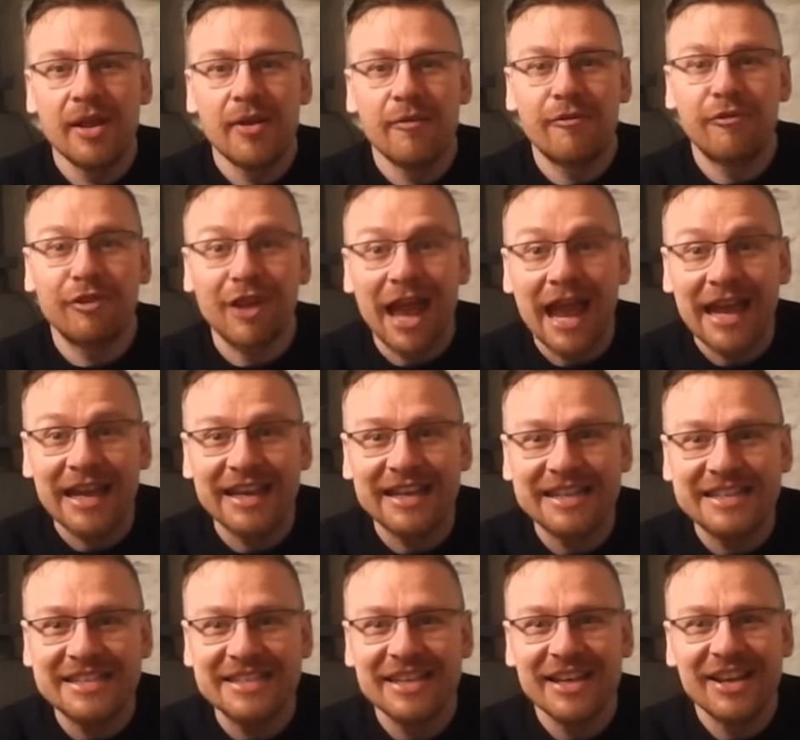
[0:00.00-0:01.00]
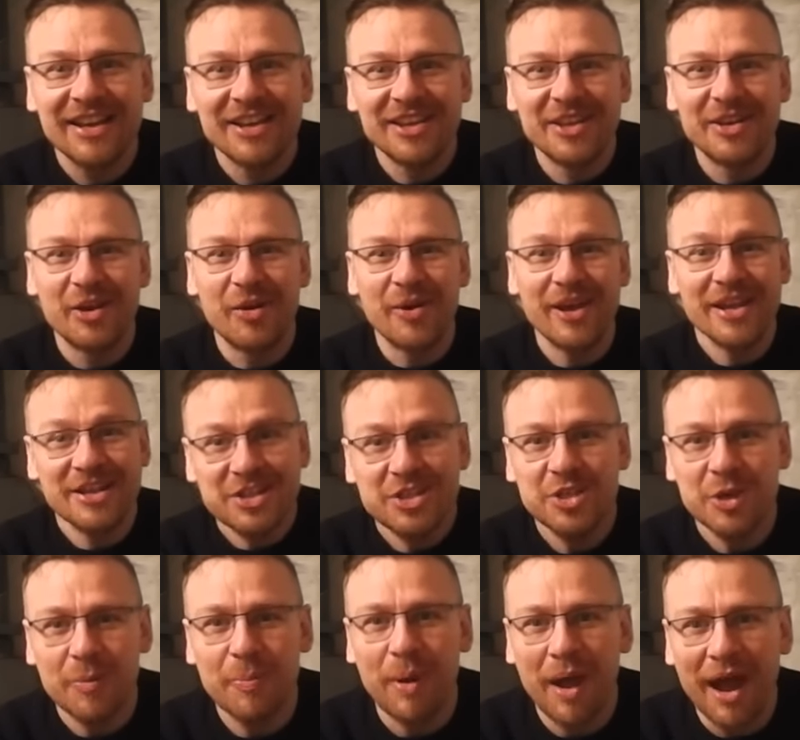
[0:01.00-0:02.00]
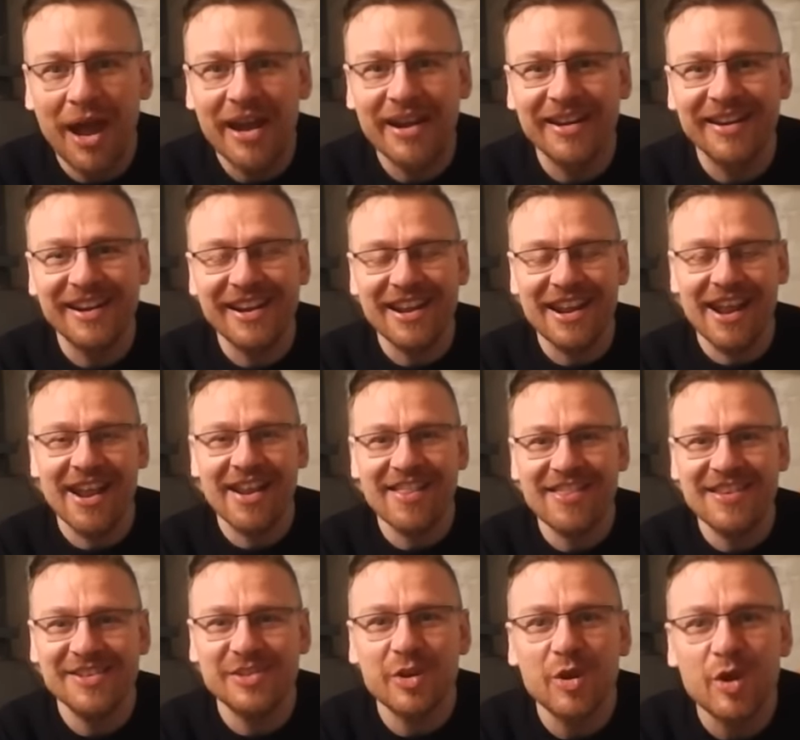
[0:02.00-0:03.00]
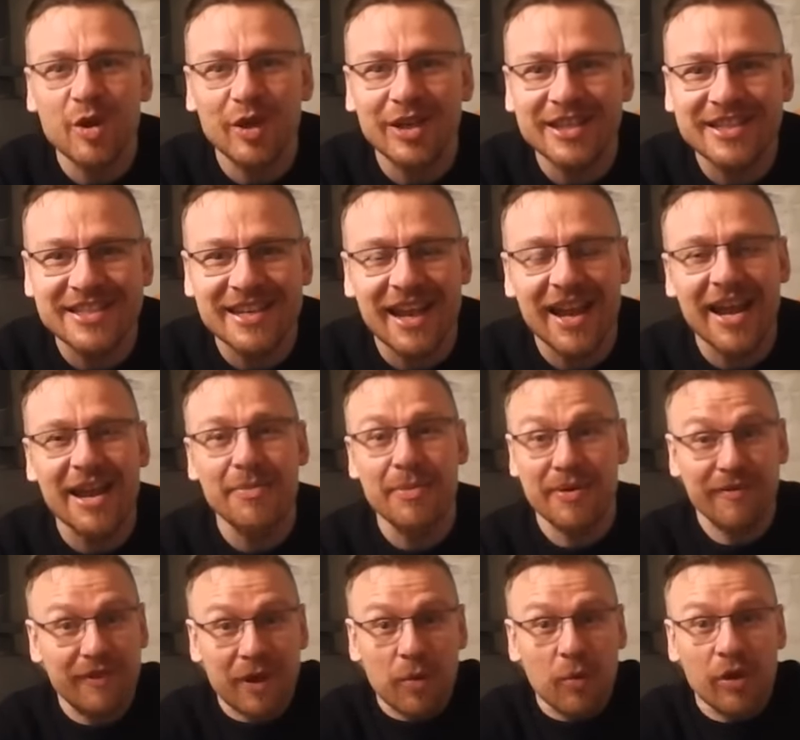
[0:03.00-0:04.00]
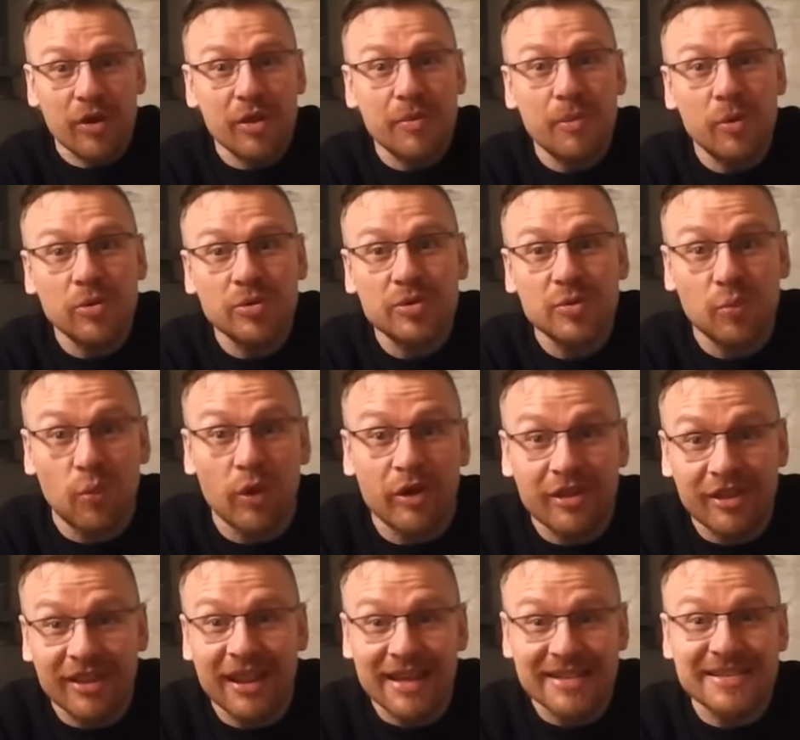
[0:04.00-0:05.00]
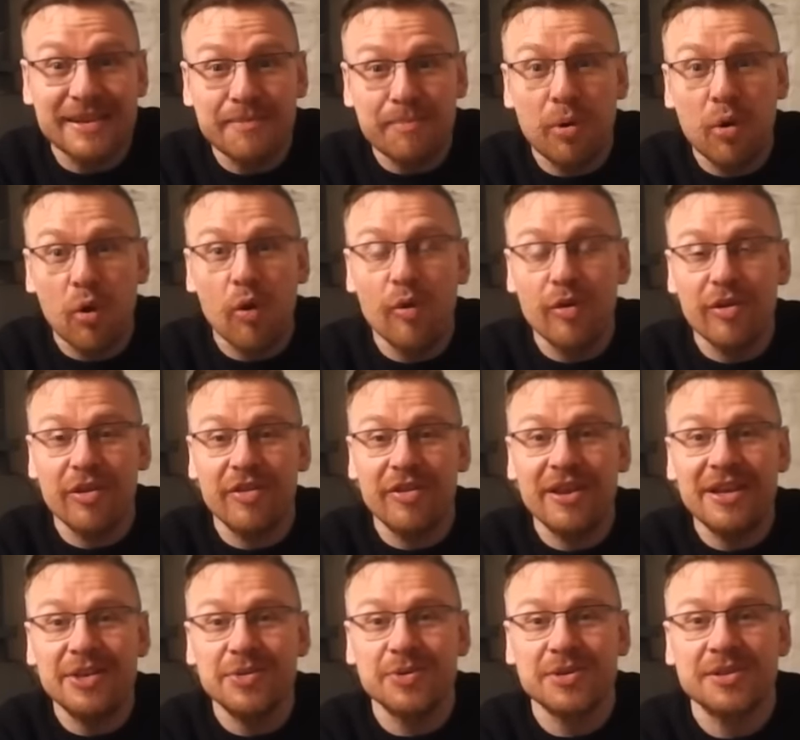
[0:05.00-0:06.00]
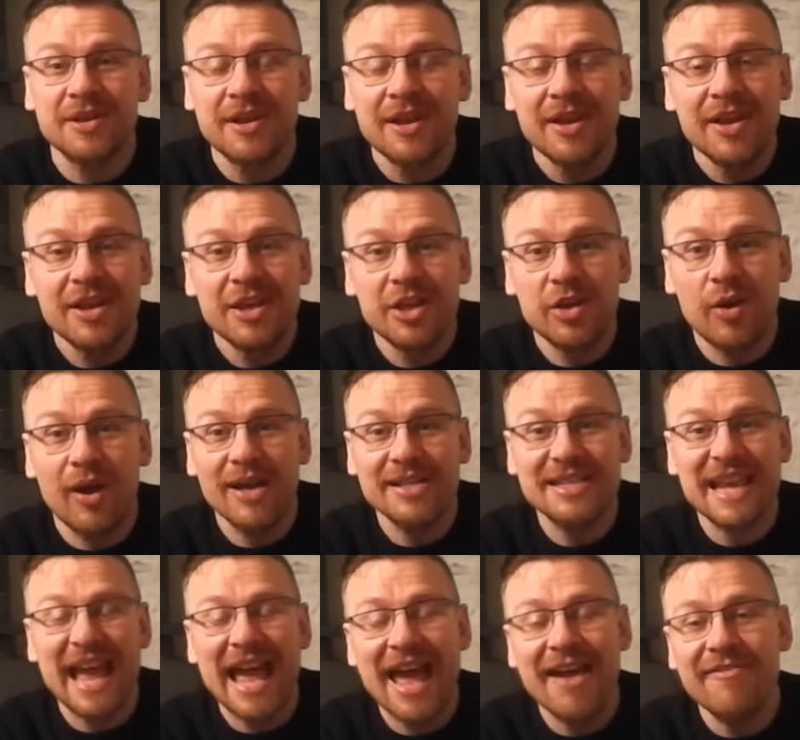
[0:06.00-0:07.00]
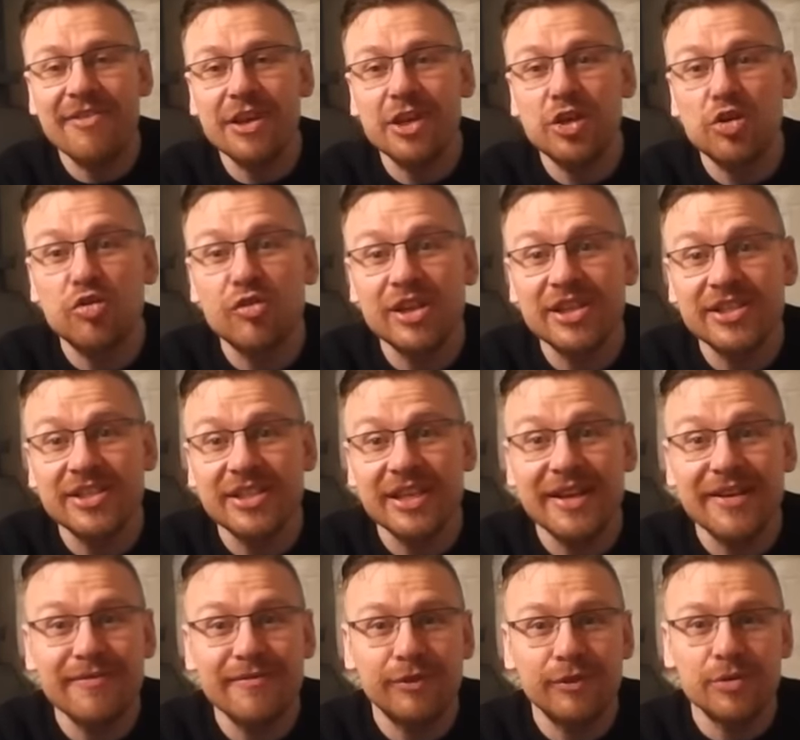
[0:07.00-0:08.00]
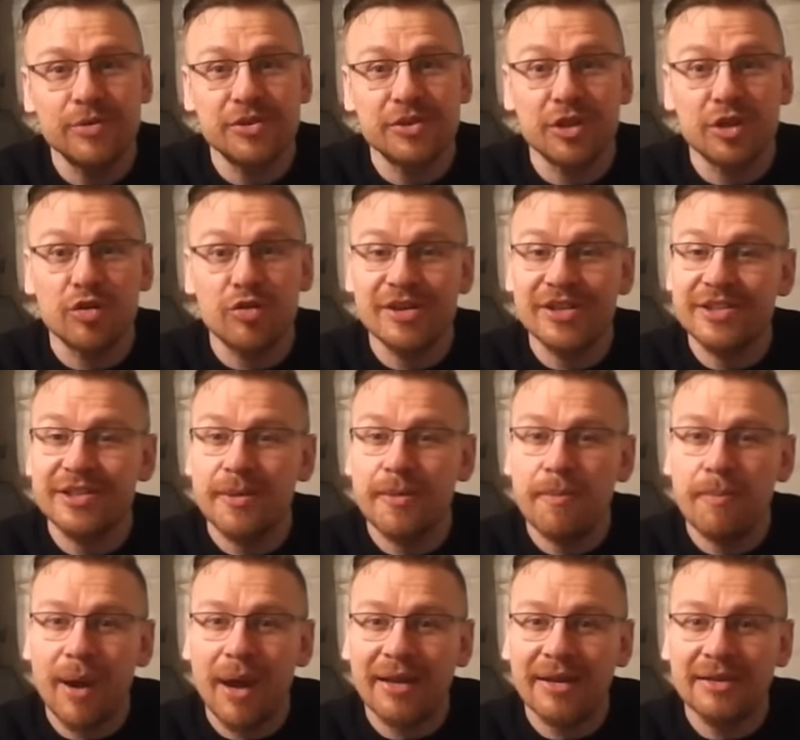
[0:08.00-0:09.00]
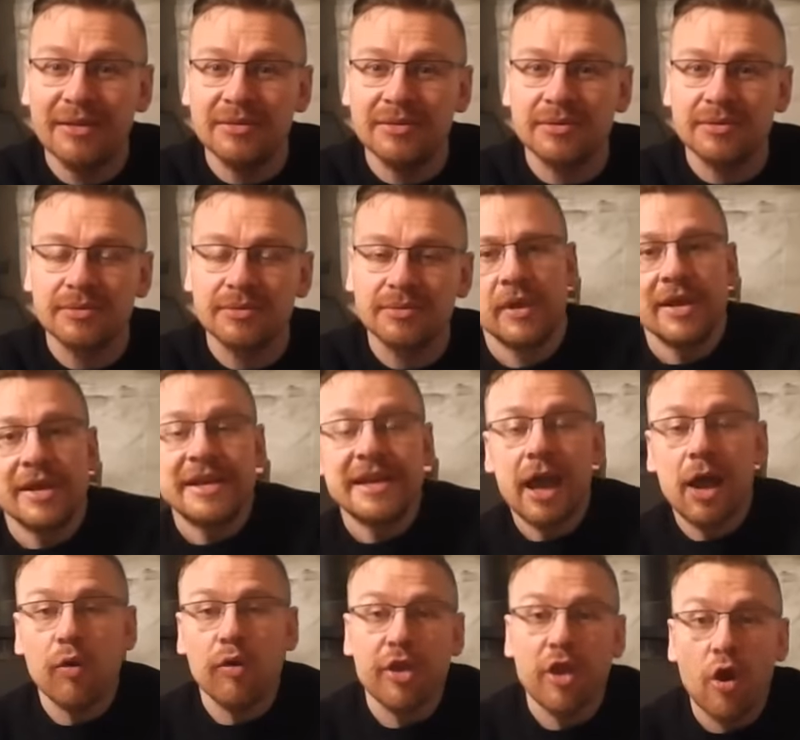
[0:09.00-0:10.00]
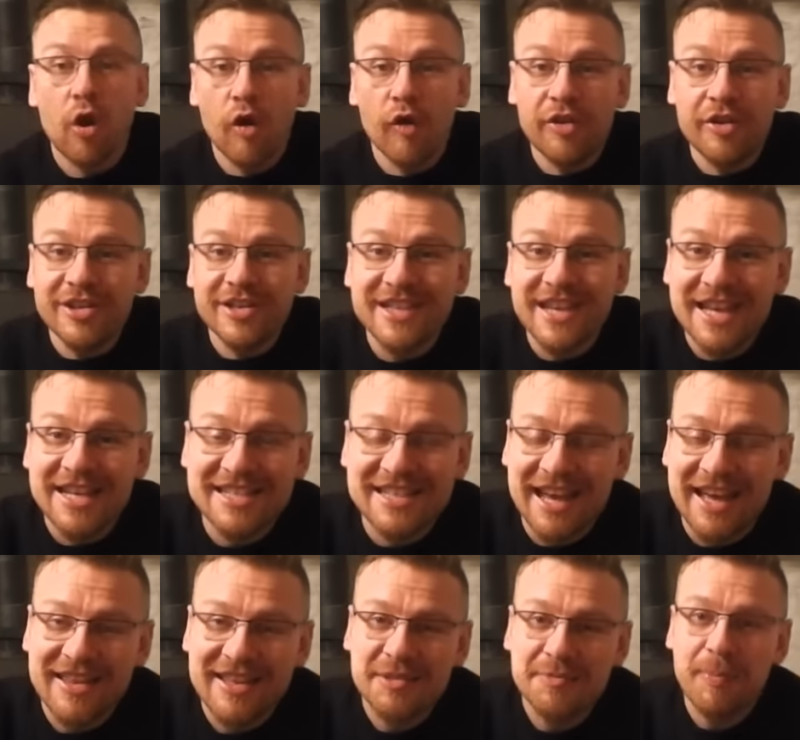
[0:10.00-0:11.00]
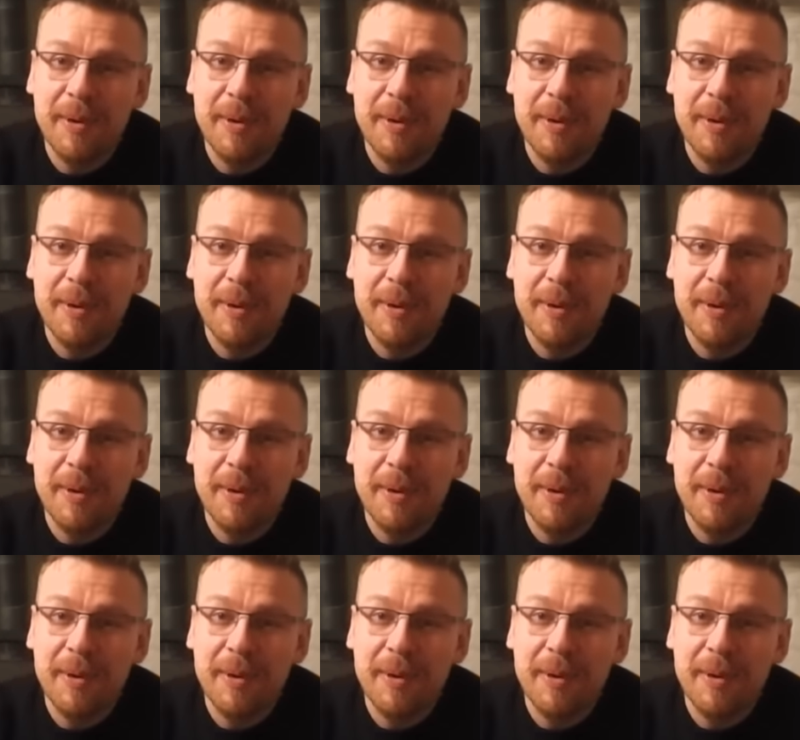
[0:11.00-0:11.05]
flags, you know, in Japan in this early time. In fact, one of the last important things was, you know, has a heavy Christian influence and a Christian battle. Now, the author says that this